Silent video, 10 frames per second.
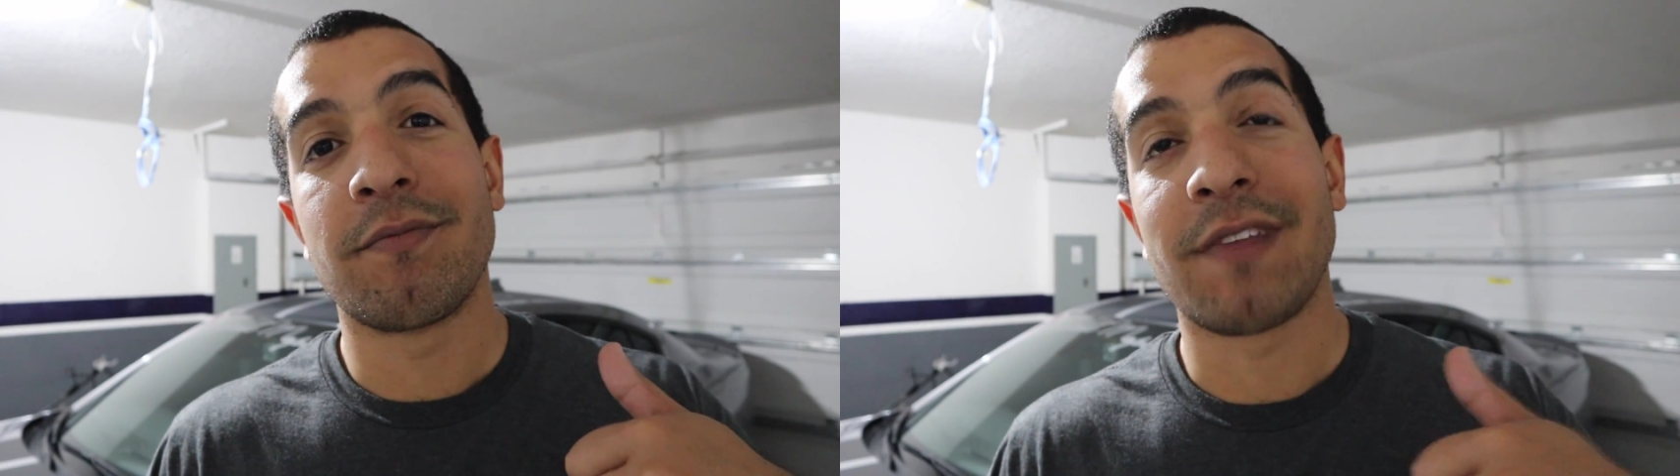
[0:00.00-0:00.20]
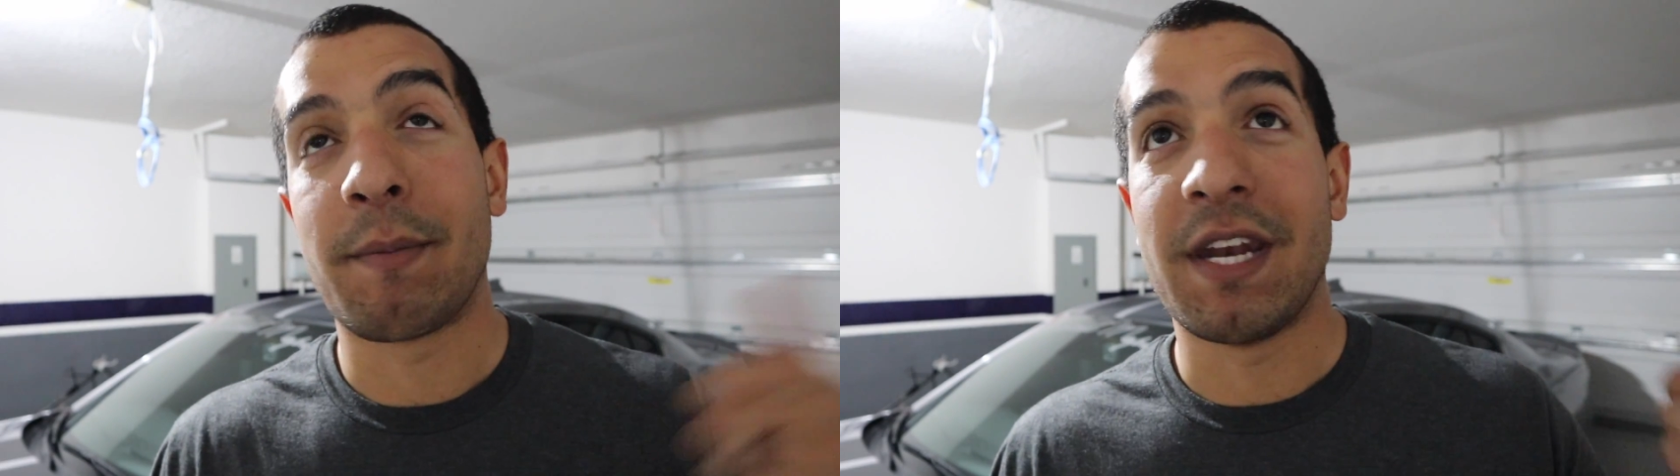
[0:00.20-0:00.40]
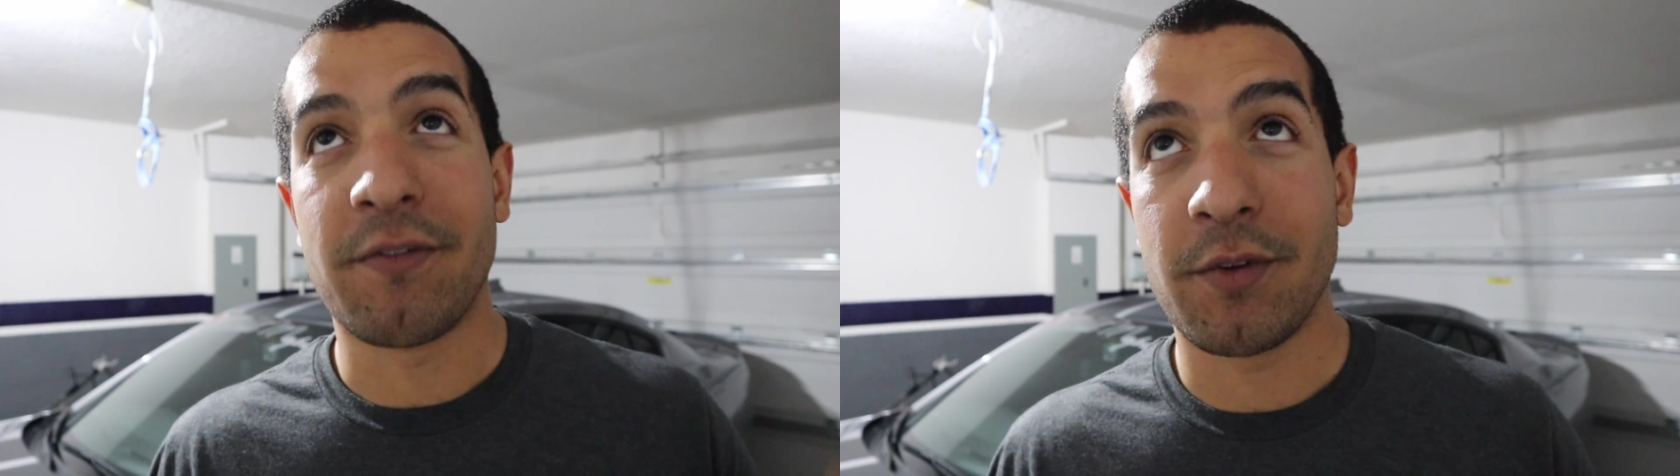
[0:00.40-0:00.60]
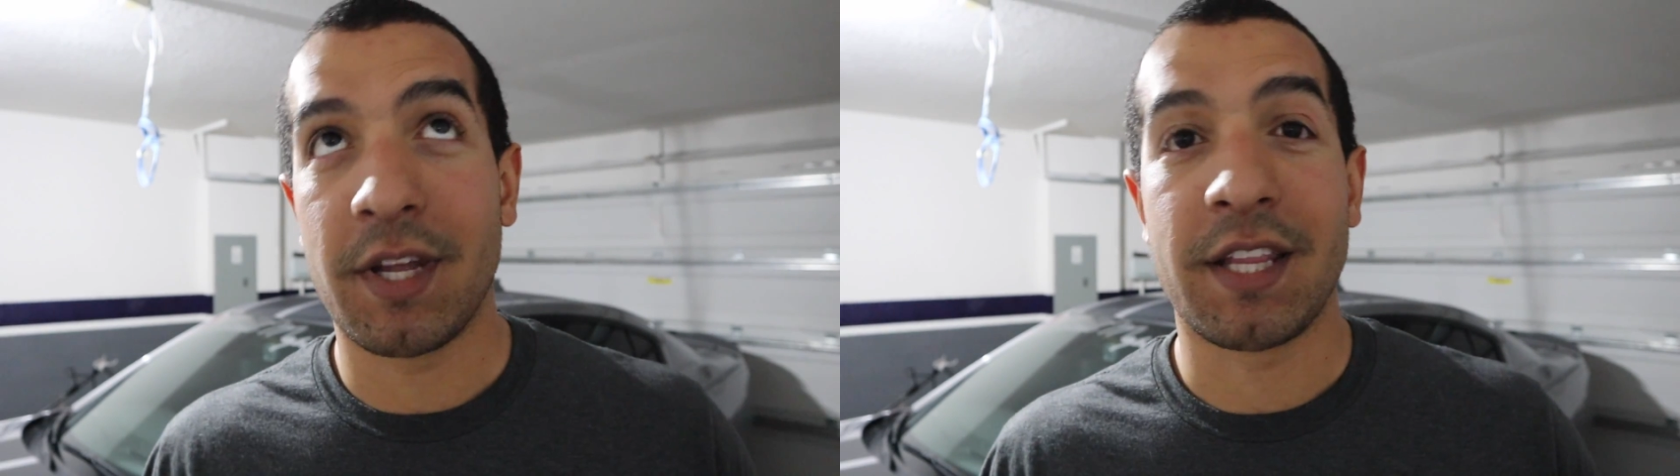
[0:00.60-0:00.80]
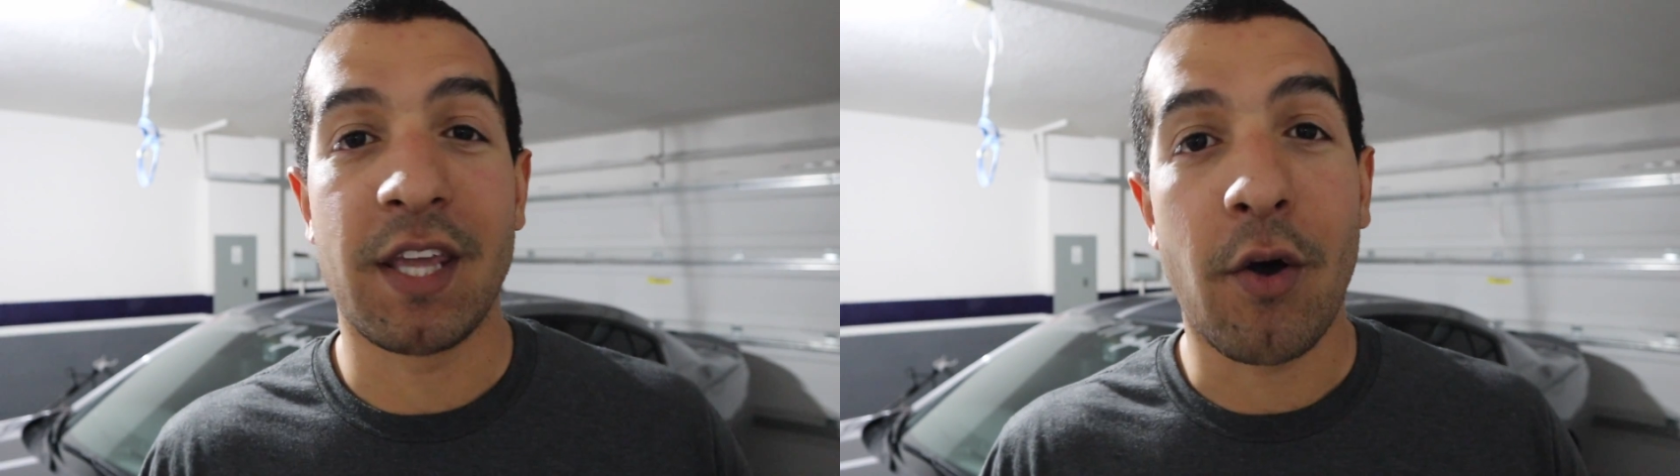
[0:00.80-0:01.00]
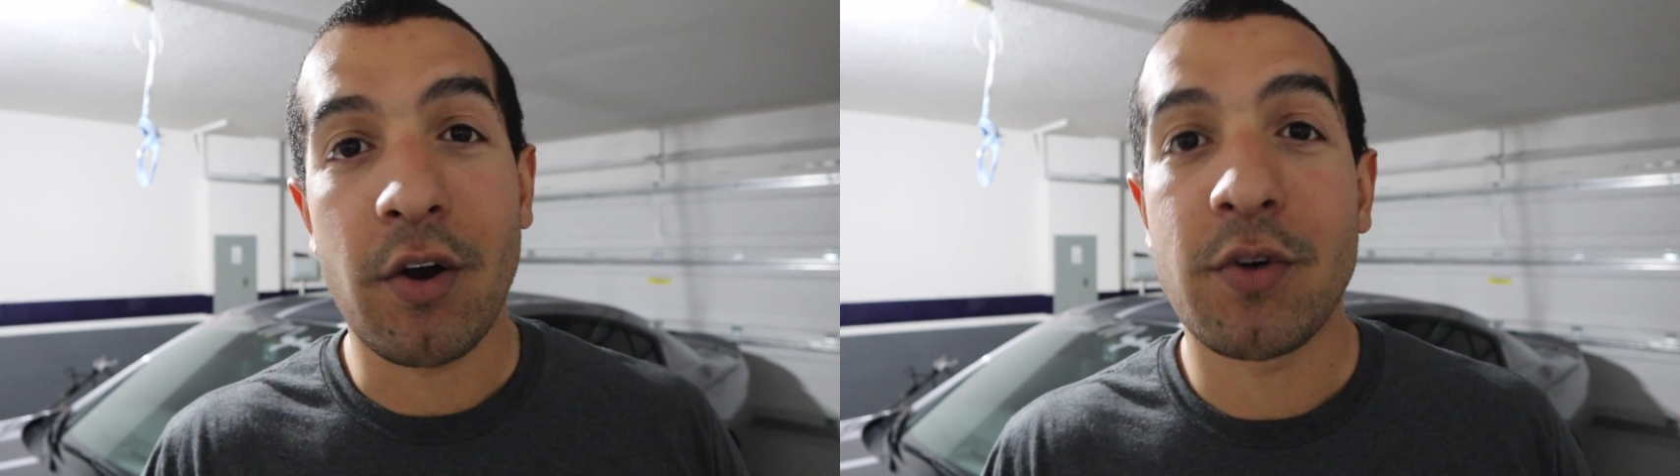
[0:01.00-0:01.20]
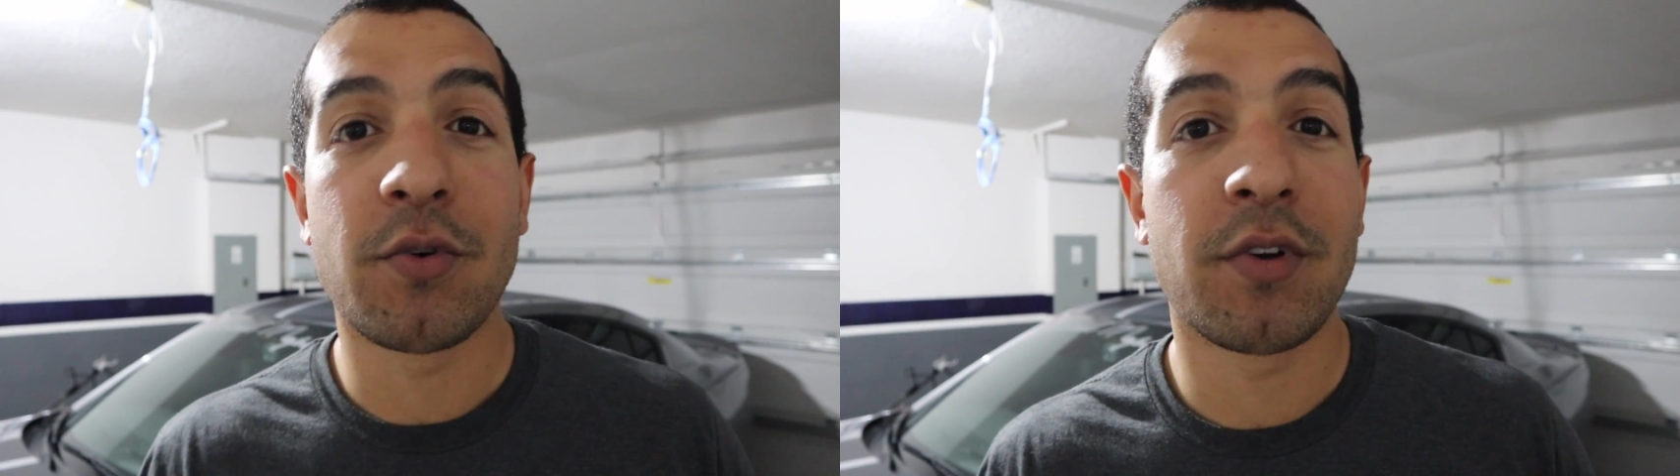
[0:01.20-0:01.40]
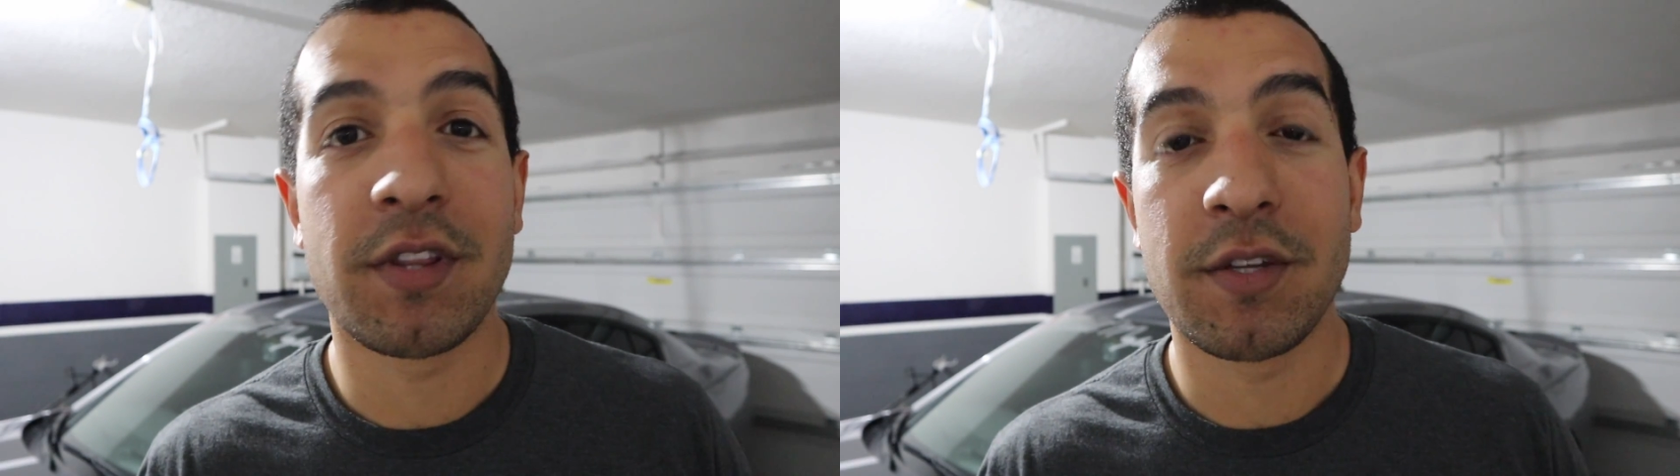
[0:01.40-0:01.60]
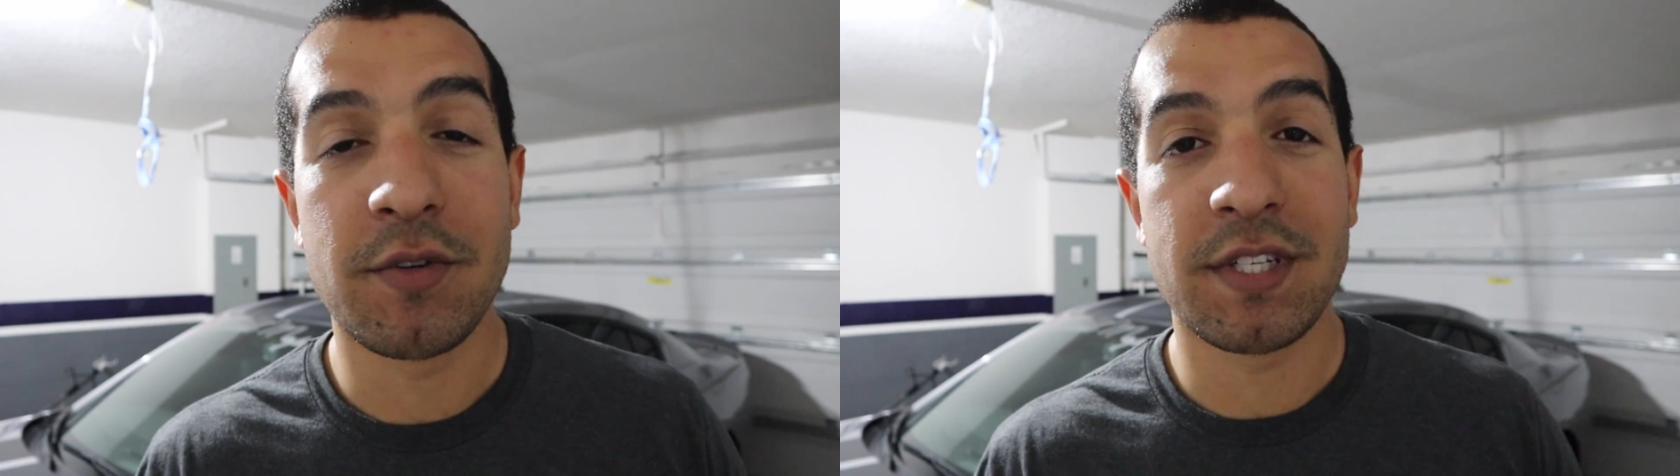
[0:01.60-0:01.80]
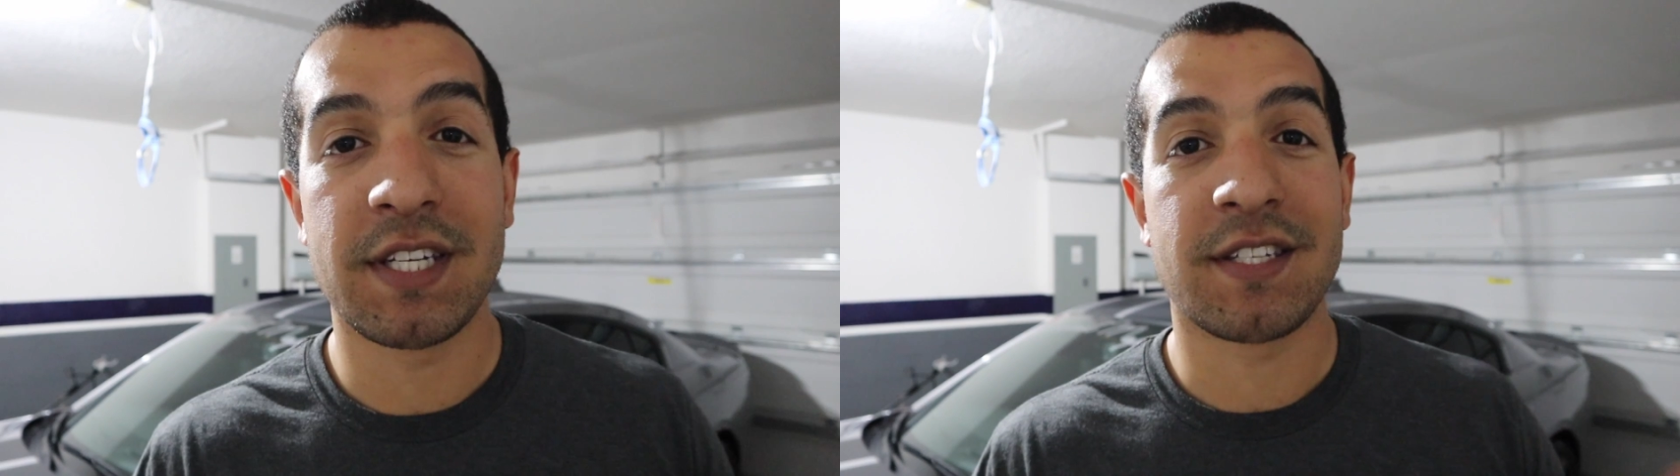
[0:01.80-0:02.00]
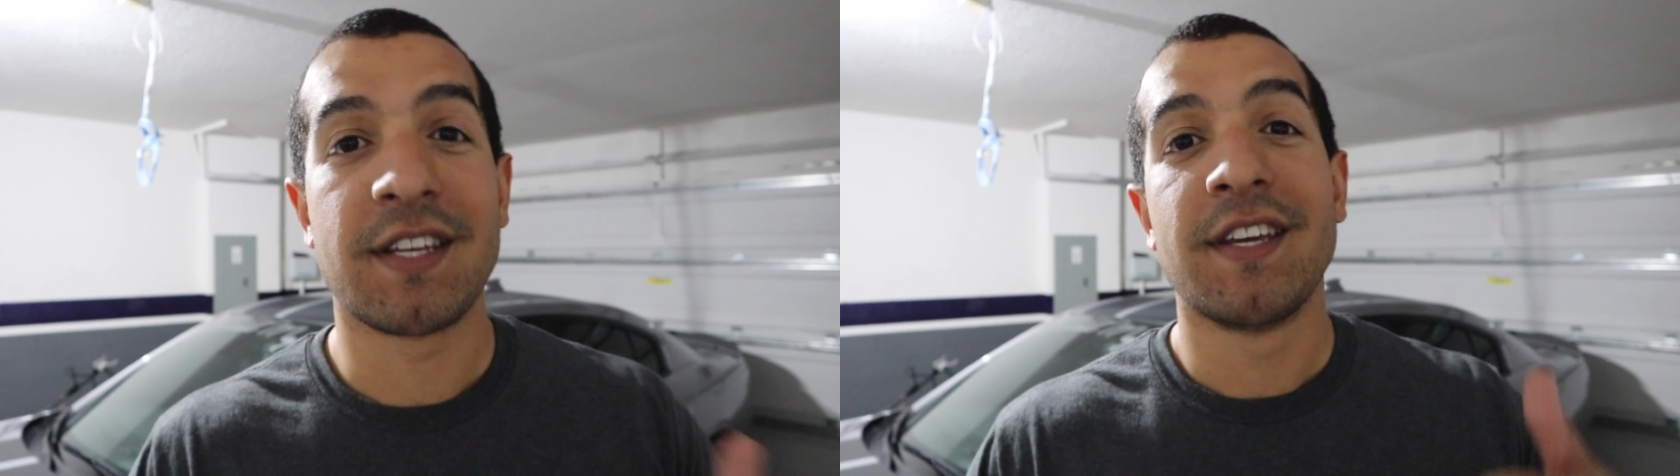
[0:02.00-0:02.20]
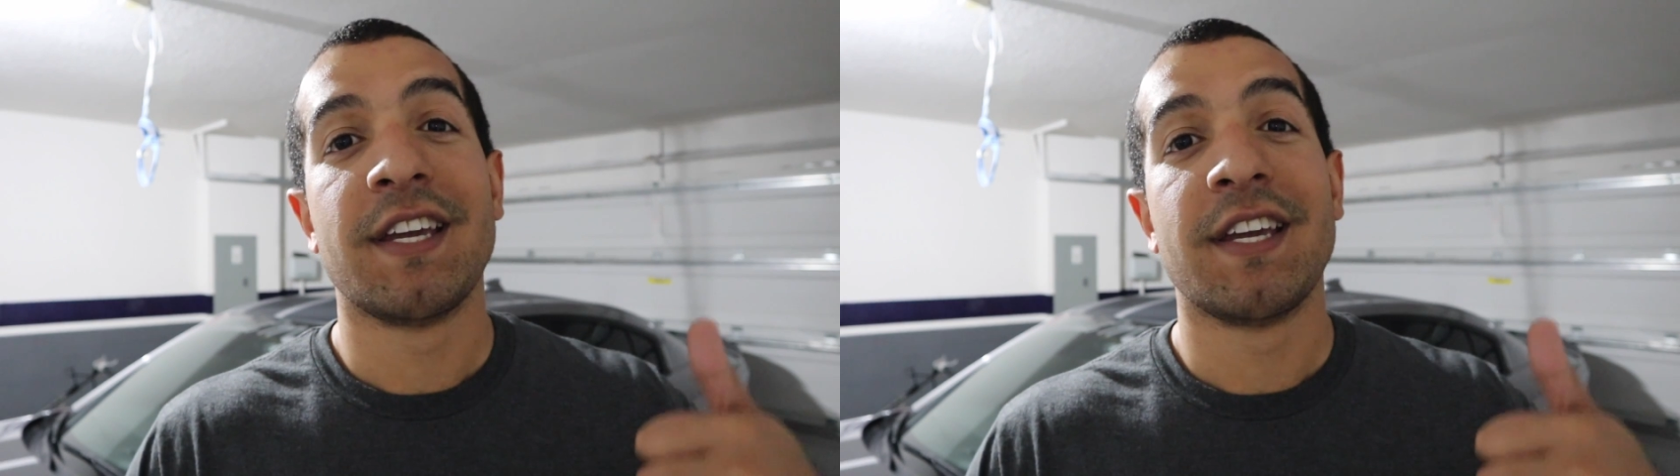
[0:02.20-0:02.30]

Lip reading: I mean, if you're like the hardcore enthusiast,